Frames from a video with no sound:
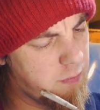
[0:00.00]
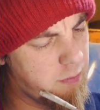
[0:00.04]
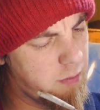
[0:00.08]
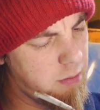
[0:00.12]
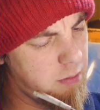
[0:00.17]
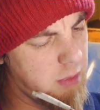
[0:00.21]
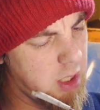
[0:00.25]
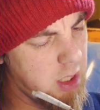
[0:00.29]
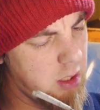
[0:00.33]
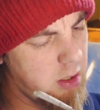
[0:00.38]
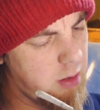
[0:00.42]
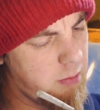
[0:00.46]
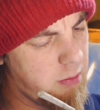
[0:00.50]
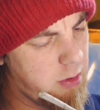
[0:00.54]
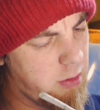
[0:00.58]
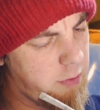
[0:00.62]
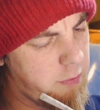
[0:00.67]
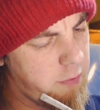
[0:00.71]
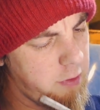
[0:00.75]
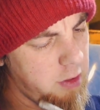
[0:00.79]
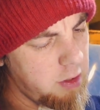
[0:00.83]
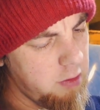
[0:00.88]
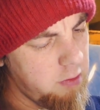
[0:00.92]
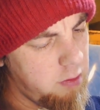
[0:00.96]
mendable,
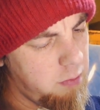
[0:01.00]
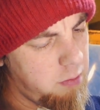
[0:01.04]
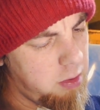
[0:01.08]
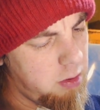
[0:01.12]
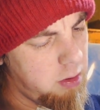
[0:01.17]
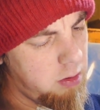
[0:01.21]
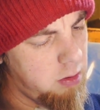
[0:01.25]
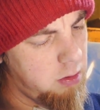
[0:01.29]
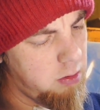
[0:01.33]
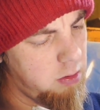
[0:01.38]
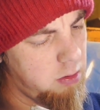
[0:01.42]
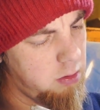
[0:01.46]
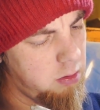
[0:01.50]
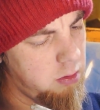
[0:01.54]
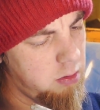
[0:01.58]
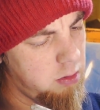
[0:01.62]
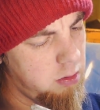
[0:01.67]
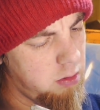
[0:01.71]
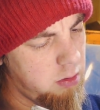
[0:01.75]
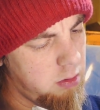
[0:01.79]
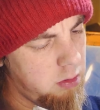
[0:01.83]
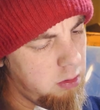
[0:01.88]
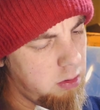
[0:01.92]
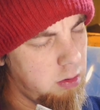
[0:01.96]
fixable,
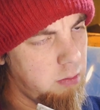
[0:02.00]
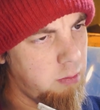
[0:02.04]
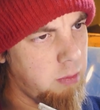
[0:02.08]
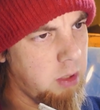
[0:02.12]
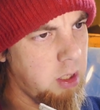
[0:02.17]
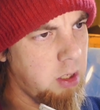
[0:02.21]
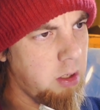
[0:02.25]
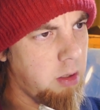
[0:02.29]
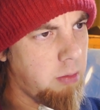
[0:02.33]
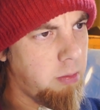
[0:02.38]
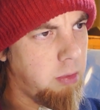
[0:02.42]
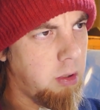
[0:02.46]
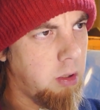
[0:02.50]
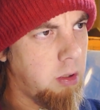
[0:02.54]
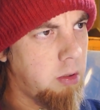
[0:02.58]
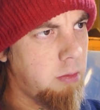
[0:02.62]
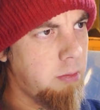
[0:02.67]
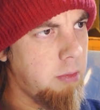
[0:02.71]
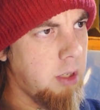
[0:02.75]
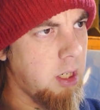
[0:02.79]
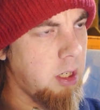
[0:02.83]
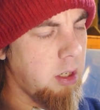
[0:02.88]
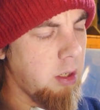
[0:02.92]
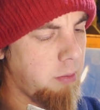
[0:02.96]
mendable,
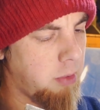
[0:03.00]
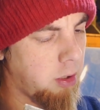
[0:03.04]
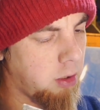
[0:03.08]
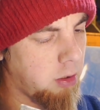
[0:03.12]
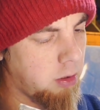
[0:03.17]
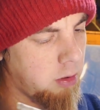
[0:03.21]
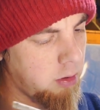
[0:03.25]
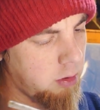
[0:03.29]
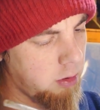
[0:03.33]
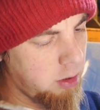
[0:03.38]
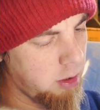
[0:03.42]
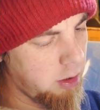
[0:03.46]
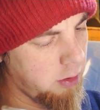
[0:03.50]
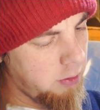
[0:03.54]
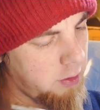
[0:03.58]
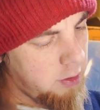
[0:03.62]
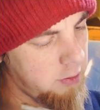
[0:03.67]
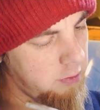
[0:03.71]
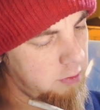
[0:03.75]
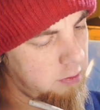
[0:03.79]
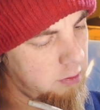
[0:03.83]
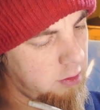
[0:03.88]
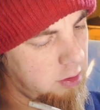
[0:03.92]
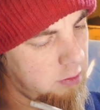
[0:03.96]
mandible. No,
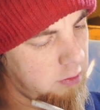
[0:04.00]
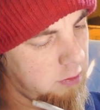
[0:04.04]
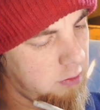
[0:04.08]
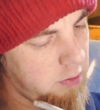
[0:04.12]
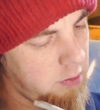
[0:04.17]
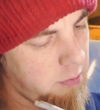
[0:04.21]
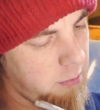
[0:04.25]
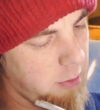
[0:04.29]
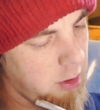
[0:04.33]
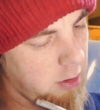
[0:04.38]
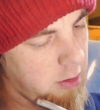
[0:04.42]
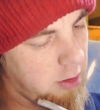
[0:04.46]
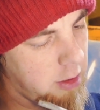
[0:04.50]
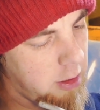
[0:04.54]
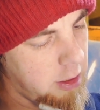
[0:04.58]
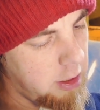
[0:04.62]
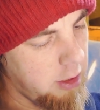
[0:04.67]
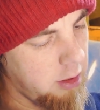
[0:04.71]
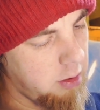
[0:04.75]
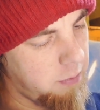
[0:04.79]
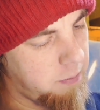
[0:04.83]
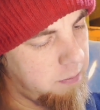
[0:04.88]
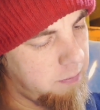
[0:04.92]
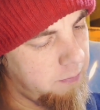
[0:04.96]
that's something that
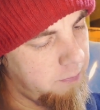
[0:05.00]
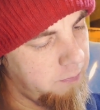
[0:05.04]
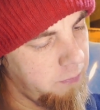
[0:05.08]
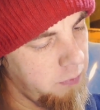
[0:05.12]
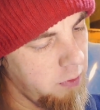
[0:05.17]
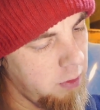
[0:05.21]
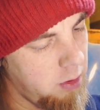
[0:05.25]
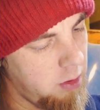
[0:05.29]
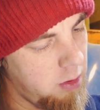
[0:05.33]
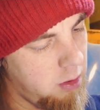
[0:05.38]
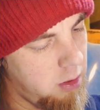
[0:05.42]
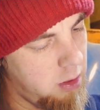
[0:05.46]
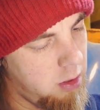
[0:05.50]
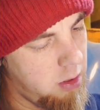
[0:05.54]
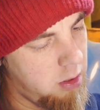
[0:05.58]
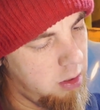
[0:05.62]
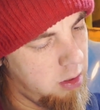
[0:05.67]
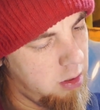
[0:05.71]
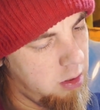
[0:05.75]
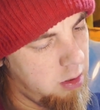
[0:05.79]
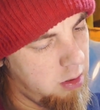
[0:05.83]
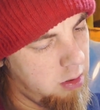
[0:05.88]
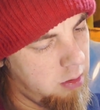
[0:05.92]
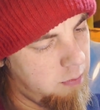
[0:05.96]
like a
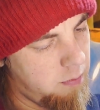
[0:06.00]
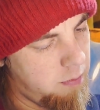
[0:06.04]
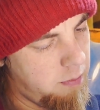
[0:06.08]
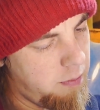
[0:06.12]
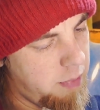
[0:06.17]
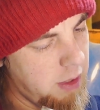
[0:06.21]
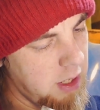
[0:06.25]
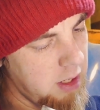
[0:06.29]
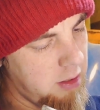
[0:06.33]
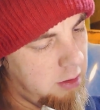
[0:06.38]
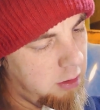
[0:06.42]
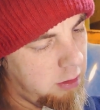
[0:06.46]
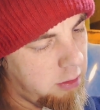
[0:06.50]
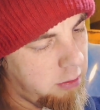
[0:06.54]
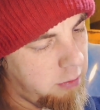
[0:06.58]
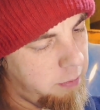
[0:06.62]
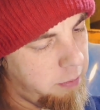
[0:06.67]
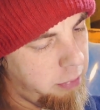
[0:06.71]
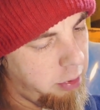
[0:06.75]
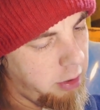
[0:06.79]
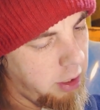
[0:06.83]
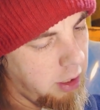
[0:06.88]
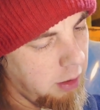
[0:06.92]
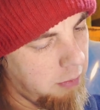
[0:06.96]
beetle or a
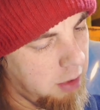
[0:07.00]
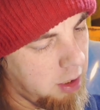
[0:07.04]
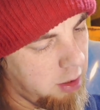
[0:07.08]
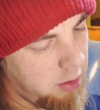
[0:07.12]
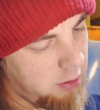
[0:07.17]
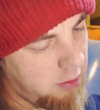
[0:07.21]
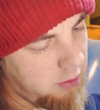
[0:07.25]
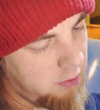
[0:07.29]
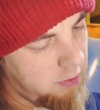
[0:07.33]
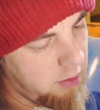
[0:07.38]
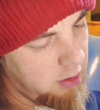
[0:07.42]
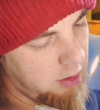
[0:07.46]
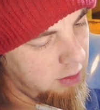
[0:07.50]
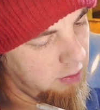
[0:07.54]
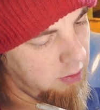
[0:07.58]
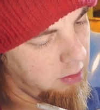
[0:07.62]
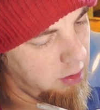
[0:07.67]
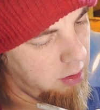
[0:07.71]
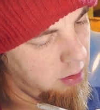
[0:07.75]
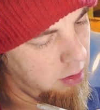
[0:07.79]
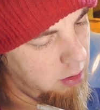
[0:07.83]
praying mantis has.